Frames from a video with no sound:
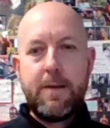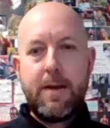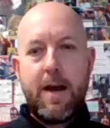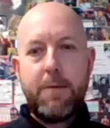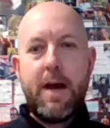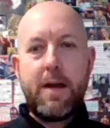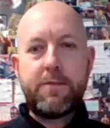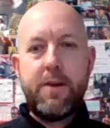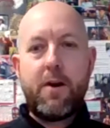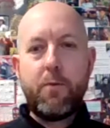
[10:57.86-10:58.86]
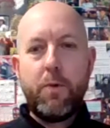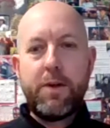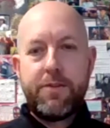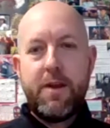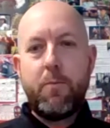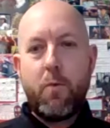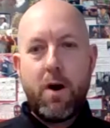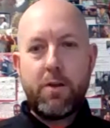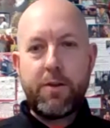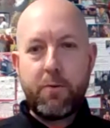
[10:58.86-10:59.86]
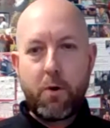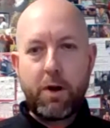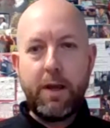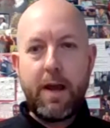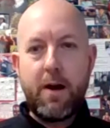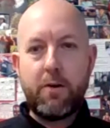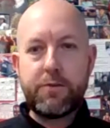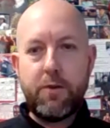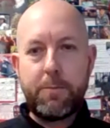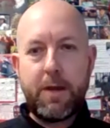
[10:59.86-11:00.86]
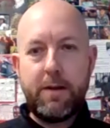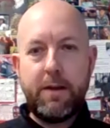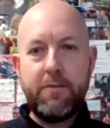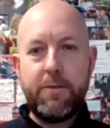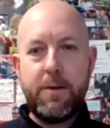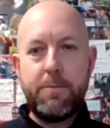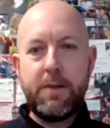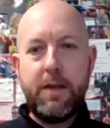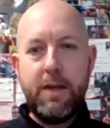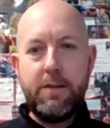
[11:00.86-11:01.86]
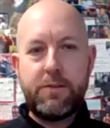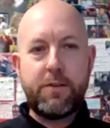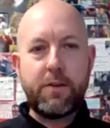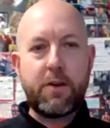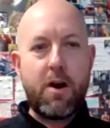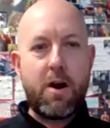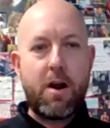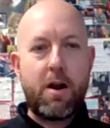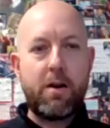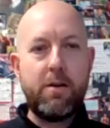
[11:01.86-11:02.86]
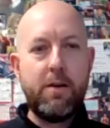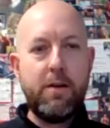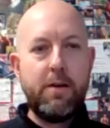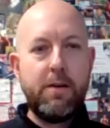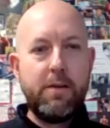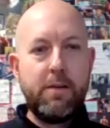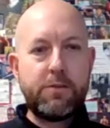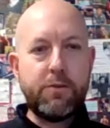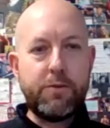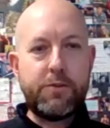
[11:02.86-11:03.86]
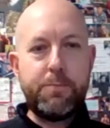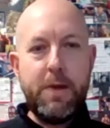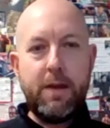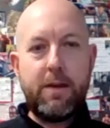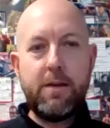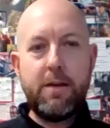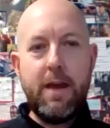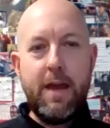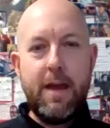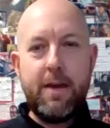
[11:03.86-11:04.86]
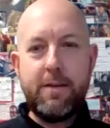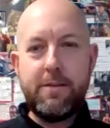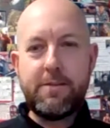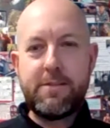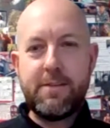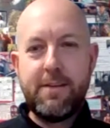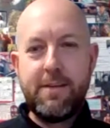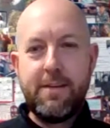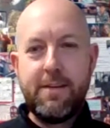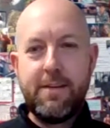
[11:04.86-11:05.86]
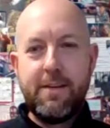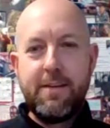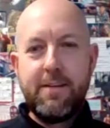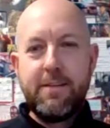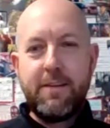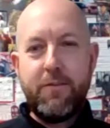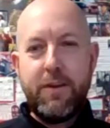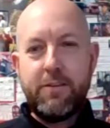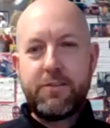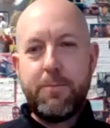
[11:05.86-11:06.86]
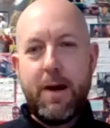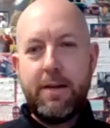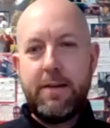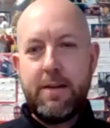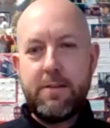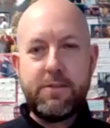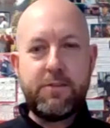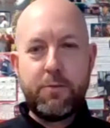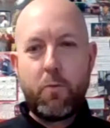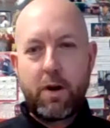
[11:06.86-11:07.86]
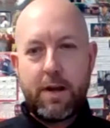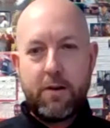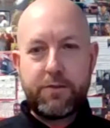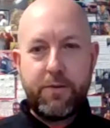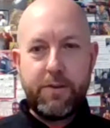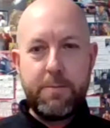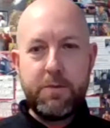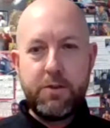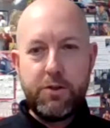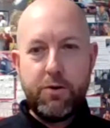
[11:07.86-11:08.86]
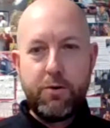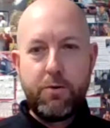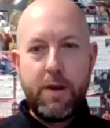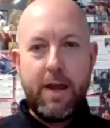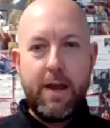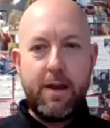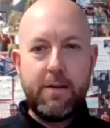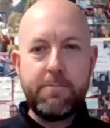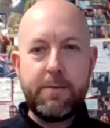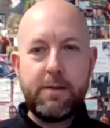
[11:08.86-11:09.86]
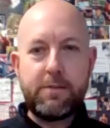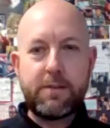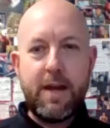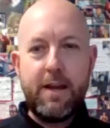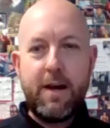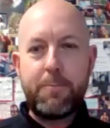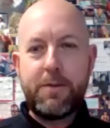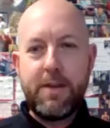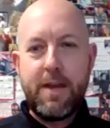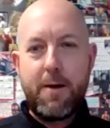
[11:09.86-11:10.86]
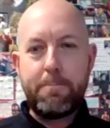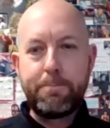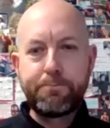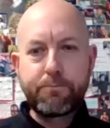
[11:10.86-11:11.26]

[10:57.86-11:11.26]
I'm not there with them while they're working out. So I'm kind of giving them the keys car, so to speak, and giving some ideas and some workouts for them to do, and it's kind of up to them.